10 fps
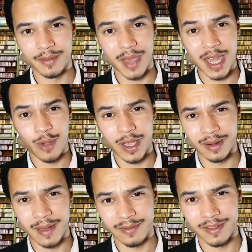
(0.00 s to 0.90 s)
But anyway,
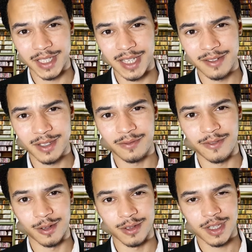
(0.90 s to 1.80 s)
you're having a series of
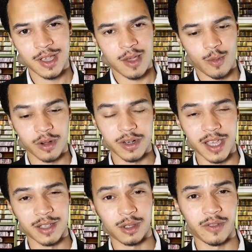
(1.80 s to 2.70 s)
votes, one
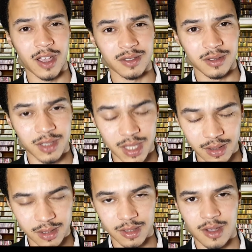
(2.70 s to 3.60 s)
in
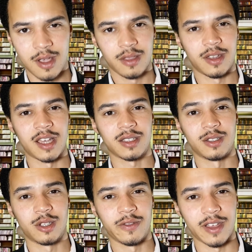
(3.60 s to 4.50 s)
2006, the next
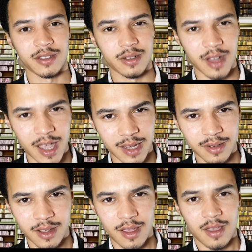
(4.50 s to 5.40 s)
in 2009,
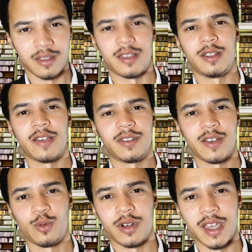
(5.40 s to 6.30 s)
then you have
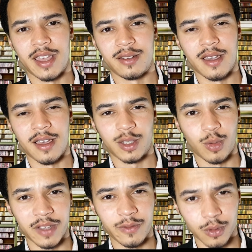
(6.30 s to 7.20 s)
another one in
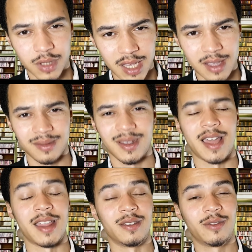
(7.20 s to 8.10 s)
2014,
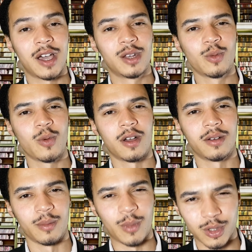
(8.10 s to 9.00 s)
and then the final
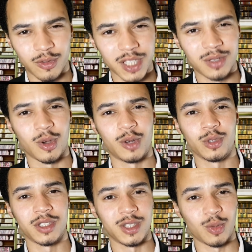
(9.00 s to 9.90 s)
one, most recent one,
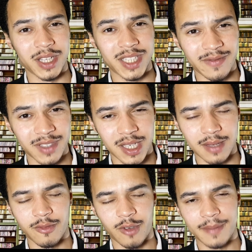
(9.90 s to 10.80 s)
was in
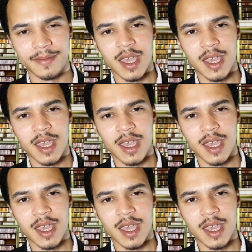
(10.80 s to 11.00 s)
2017, right?